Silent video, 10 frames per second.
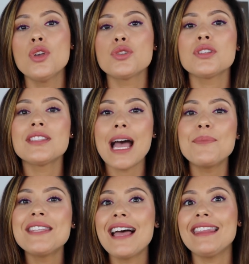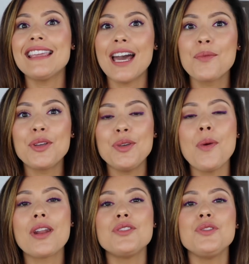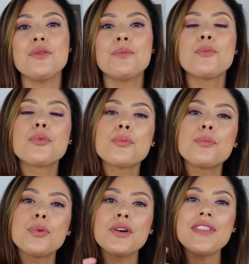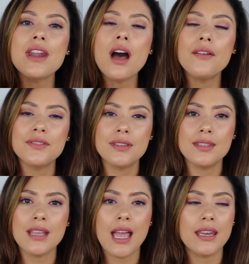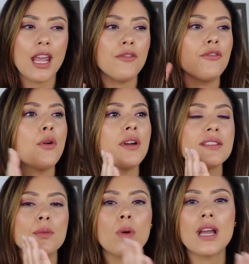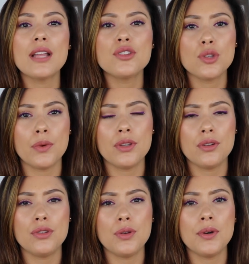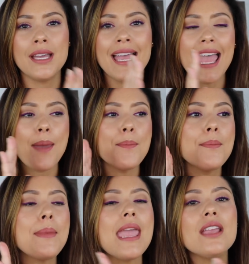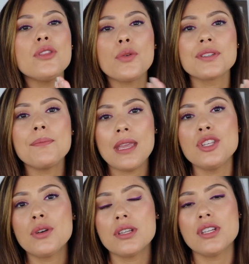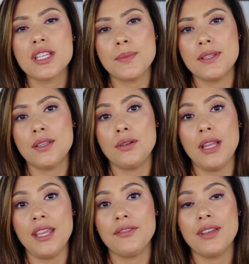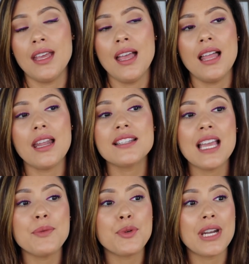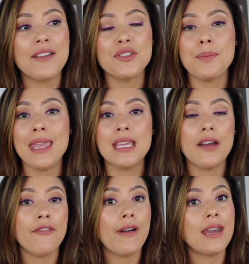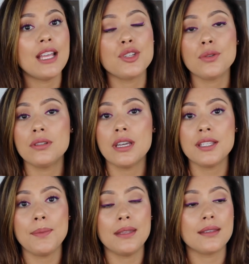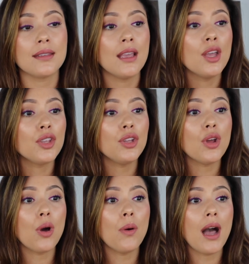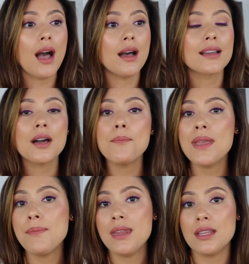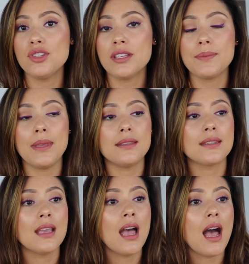So stop telling God what you want to do. Put that off to the side and focus on what God's showing you to do, and make those major adjustments in your life. A lot of times we're going to have to make financial adjustments, you know, commitment adjustments.